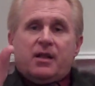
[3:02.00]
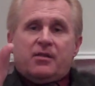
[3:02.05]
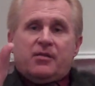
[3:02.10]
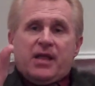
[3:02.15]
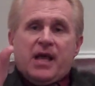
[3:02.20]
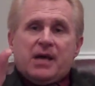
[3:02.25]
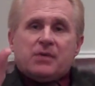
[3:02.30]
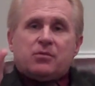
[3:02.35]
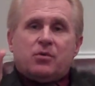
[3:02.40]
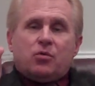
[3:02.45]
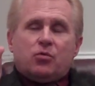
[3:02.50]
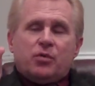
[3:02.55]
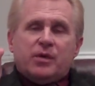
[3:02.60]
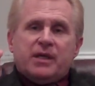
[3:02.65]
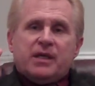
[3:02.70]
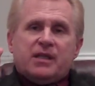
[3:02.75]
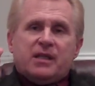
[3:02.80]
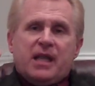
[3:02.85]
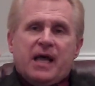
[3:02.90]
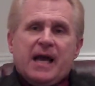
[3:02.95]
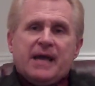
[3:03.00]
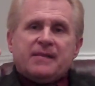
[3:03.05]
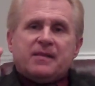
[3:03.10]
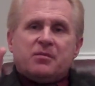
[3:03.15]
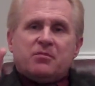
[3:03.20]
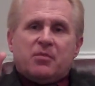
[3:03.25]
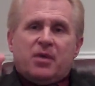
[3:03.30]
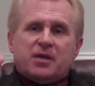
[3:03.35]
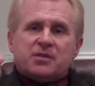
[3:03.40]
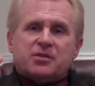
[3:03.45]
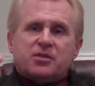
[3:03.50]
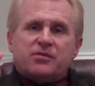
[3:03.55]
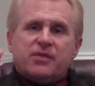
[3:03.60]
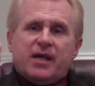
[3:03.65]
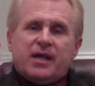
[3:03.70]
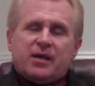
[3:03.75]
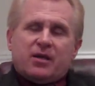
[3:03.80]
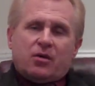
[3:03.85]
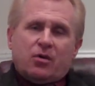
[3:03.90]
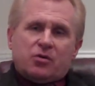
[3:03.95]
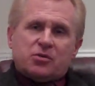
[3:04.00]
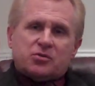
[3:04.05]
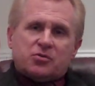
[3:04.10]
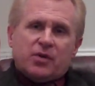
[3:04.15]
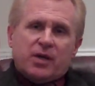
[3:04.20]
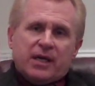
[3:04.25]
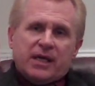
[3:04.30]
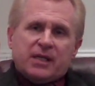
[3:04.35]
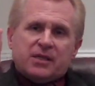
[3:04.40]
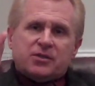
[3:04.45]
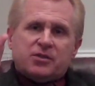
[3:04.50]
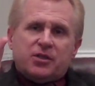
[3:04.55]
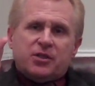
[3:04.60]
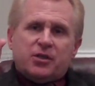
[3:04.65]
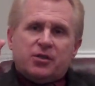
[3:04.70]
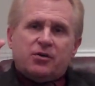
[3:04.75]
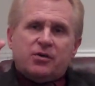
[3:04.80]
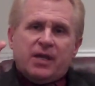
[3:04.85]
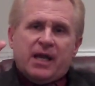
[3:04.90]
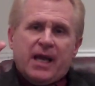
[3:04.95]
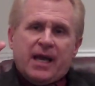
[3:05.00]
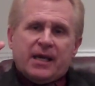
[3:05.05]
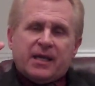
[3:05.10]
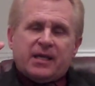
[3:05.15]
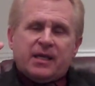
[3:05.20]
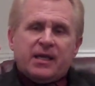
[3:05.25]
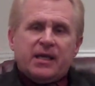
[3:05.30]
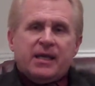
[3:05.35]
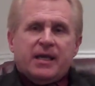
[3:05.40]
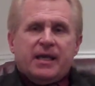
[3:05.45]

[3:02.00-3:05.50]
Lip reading: that will realign the muscle that goes right into your neck.